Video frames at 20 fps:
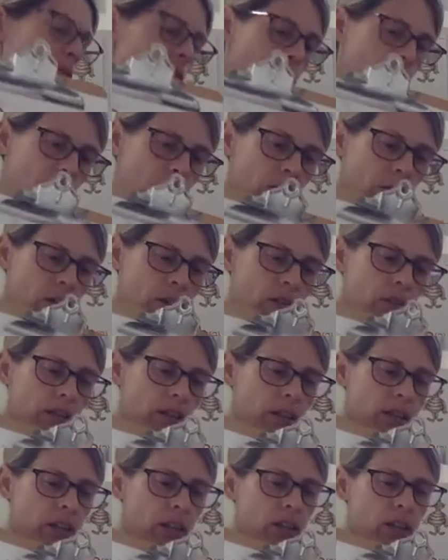I'm gonna look over
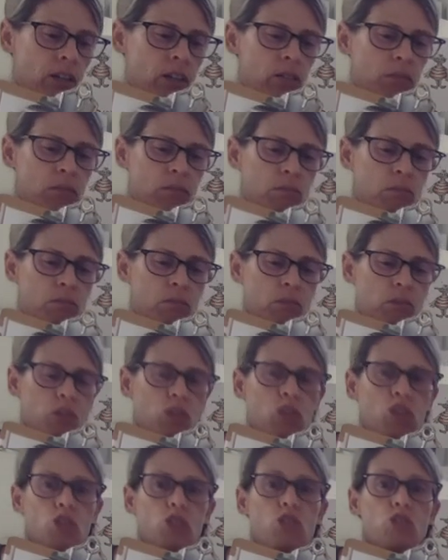here, me
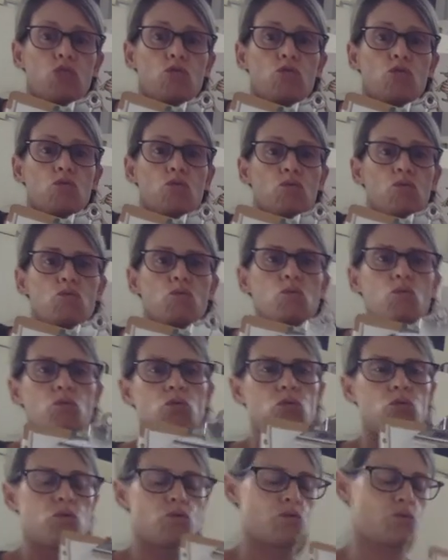you,
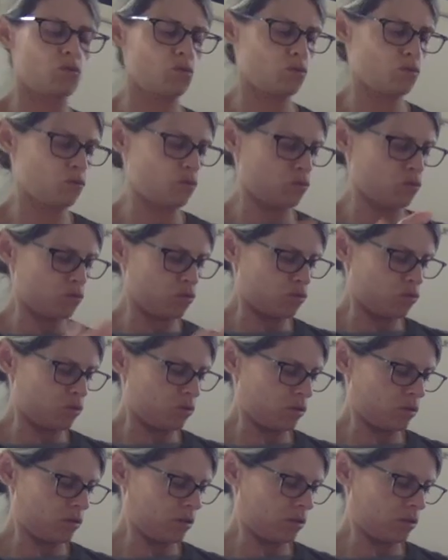you.